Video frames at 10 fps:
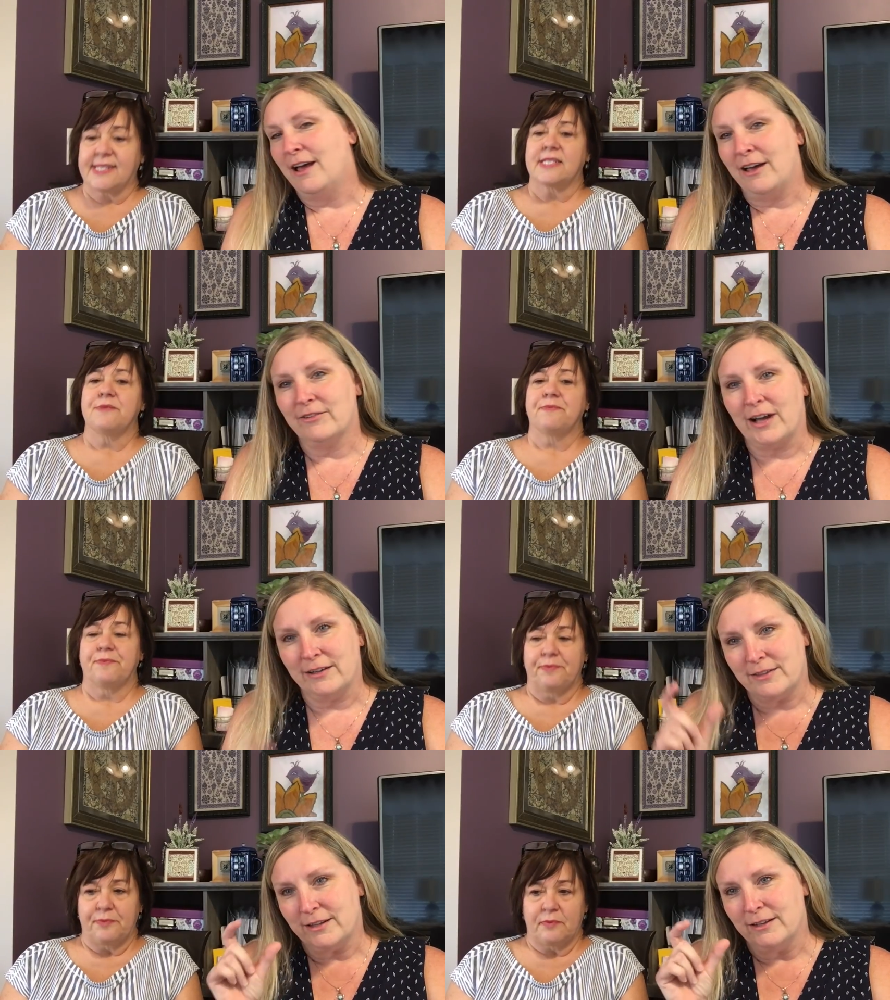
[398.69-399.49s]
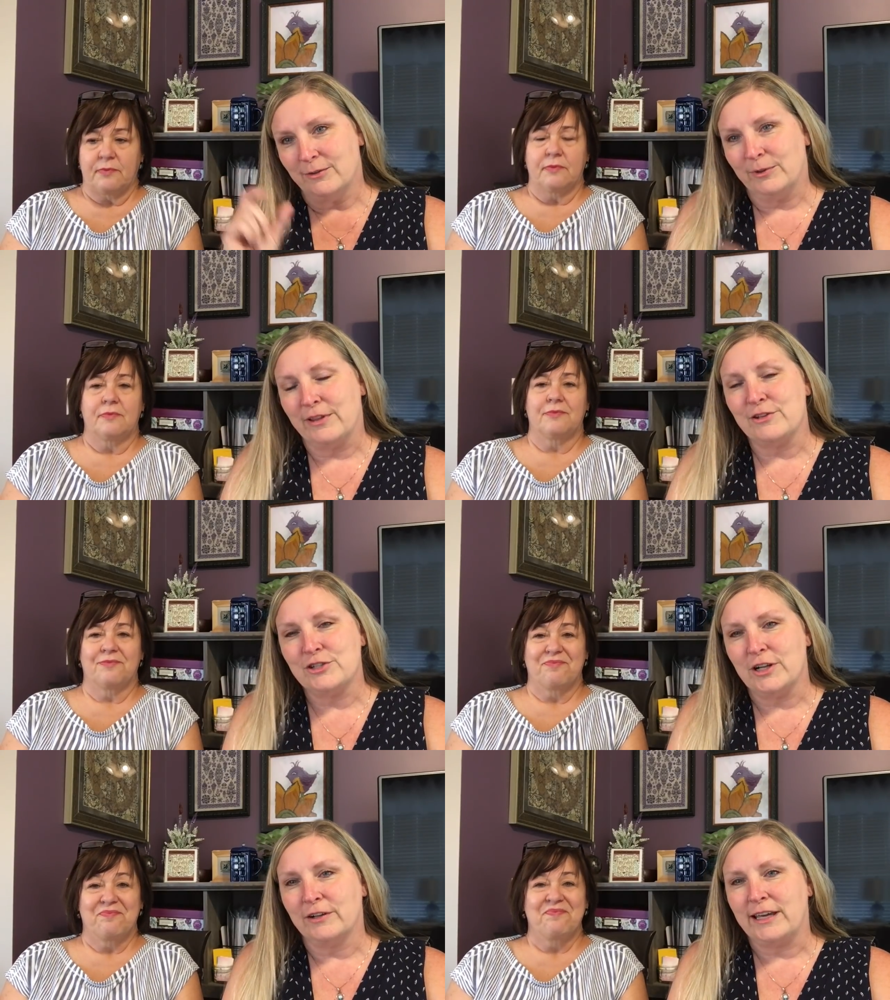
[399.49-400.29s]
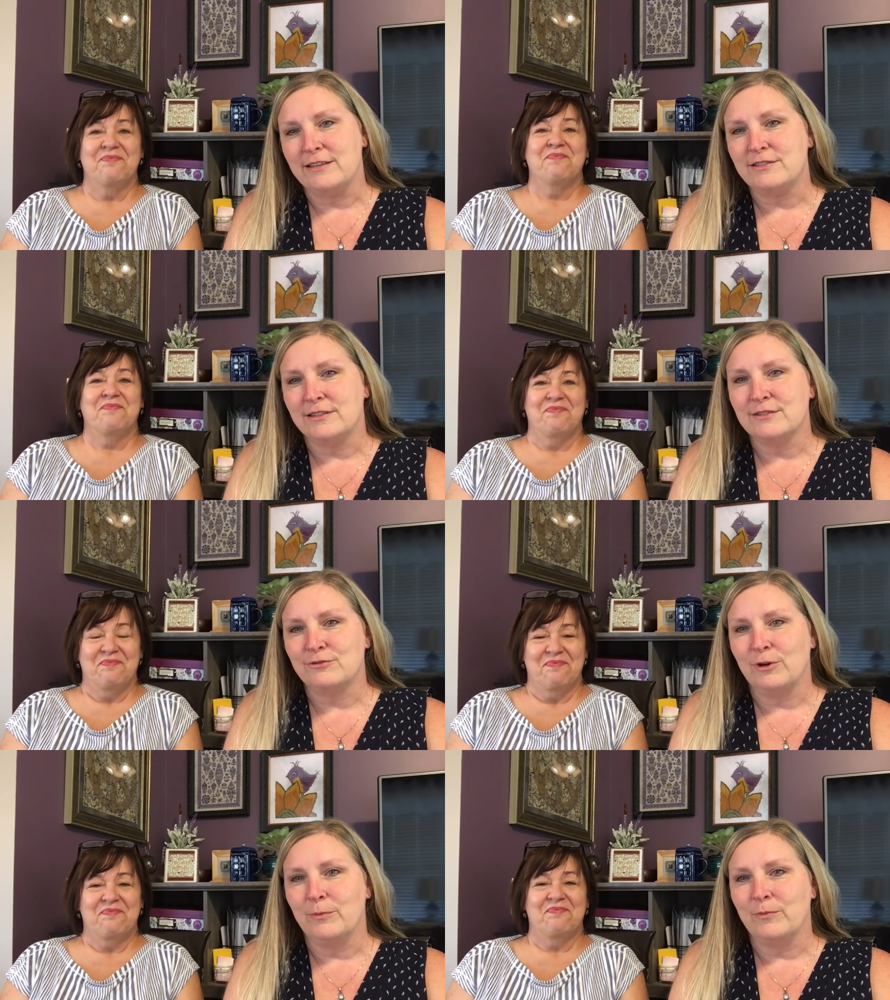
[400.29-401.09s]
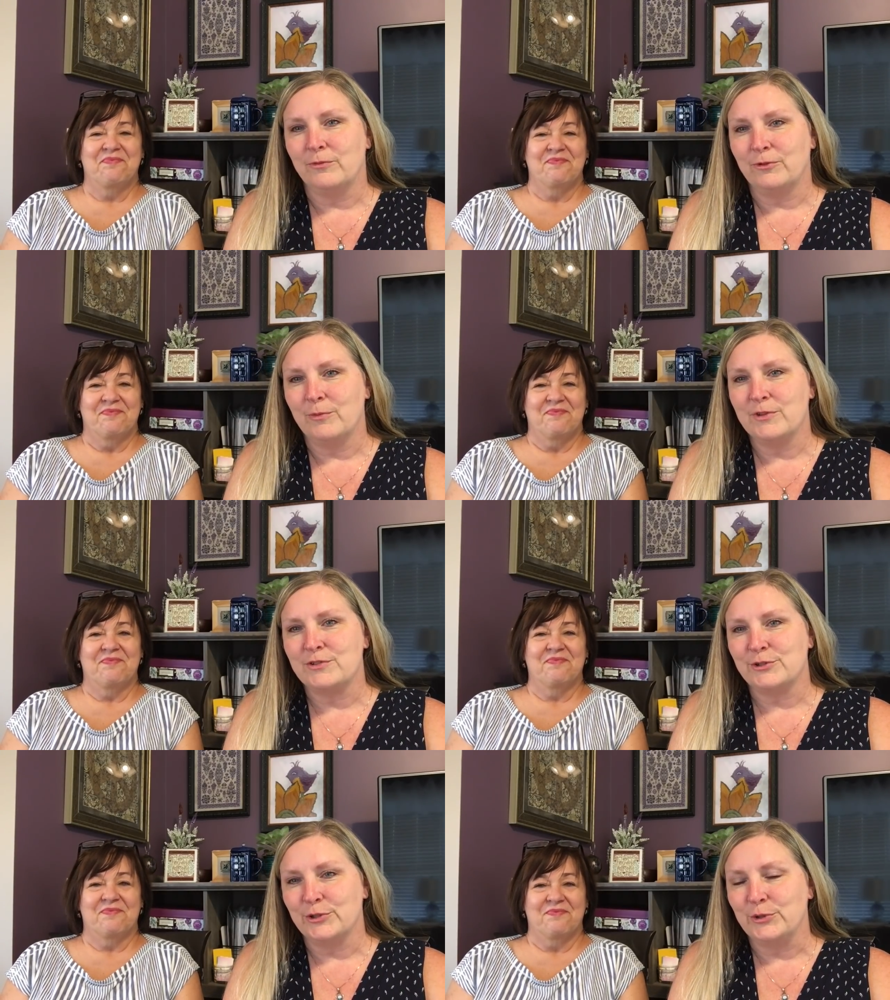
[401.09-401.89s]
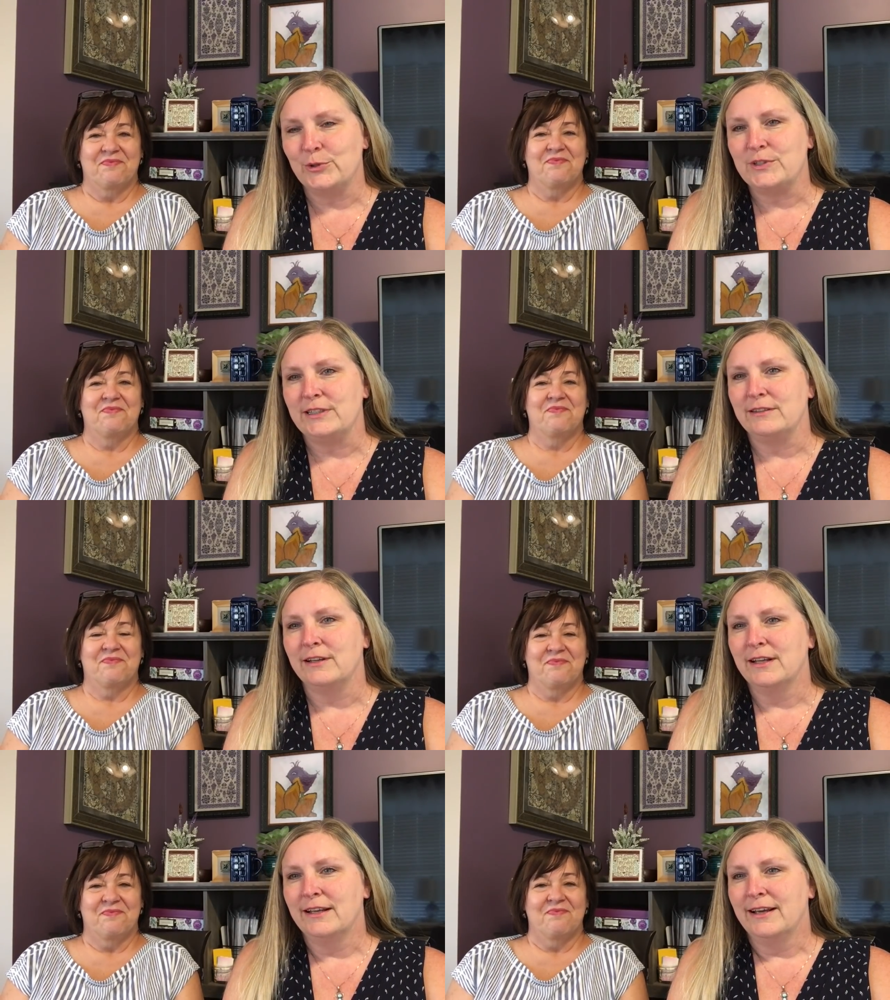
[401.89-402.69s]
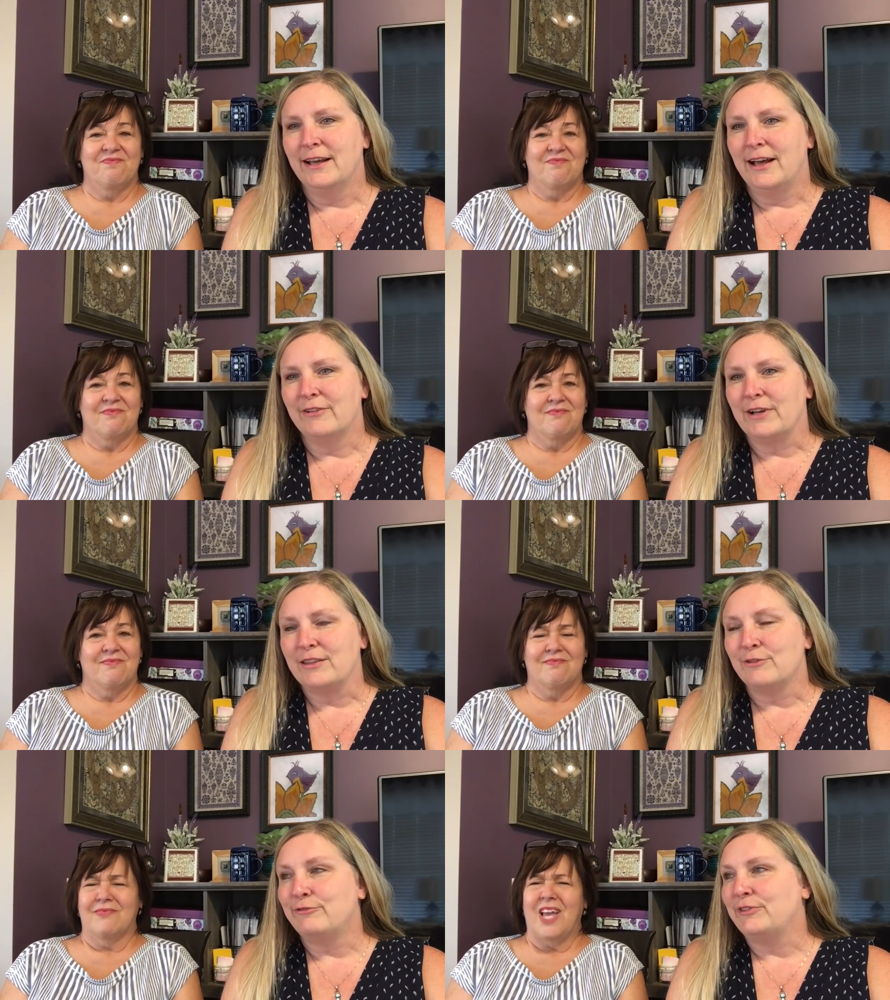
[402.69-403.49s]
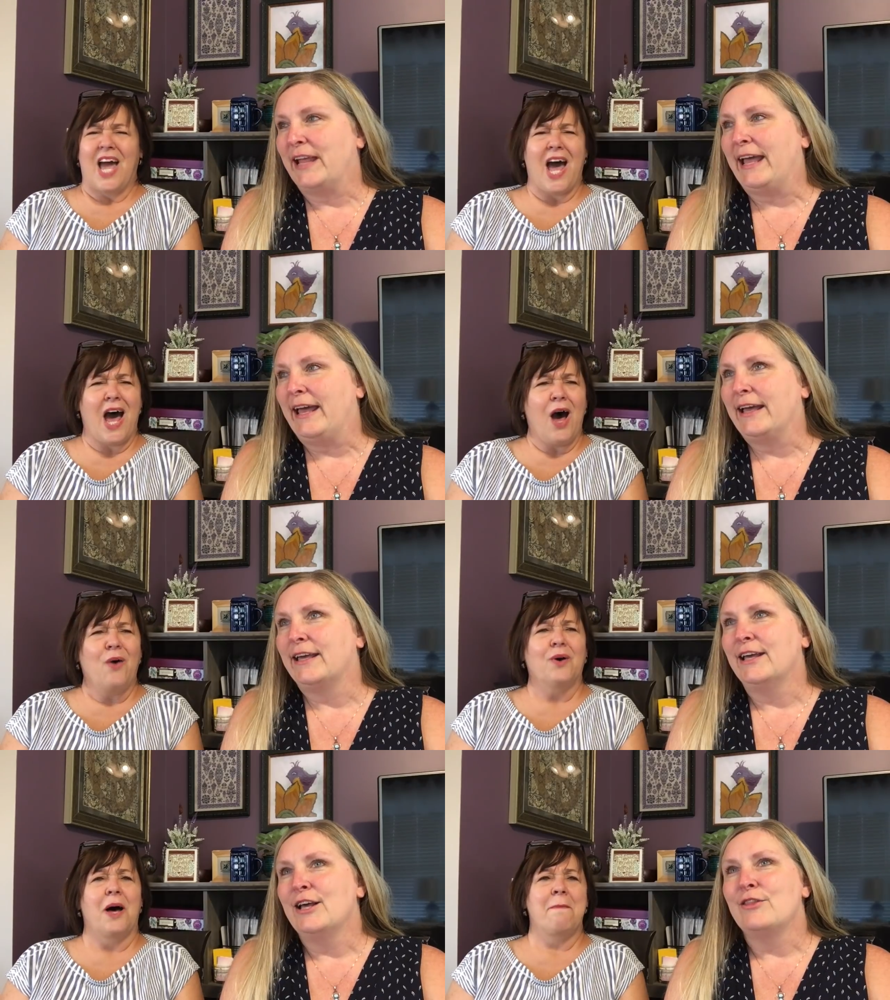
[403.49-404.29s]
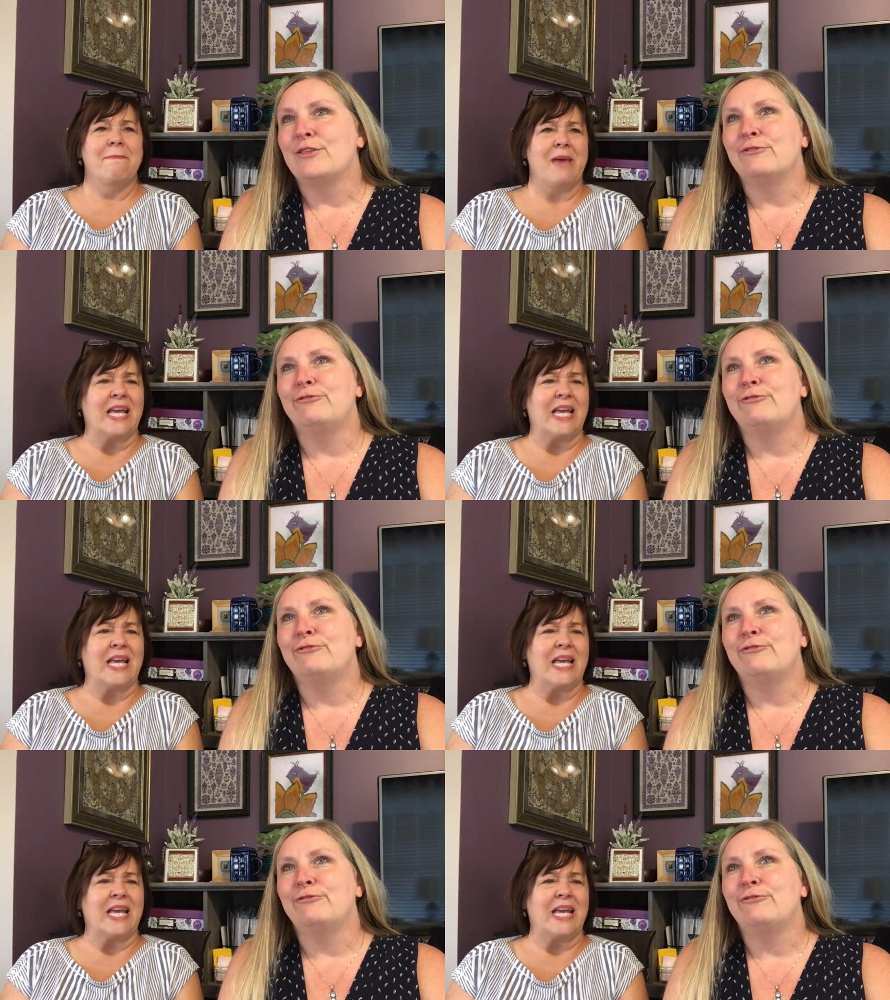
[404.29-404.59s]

Speaker 1: I've got the one of the shell casings from from the salute, and I've got the flag, the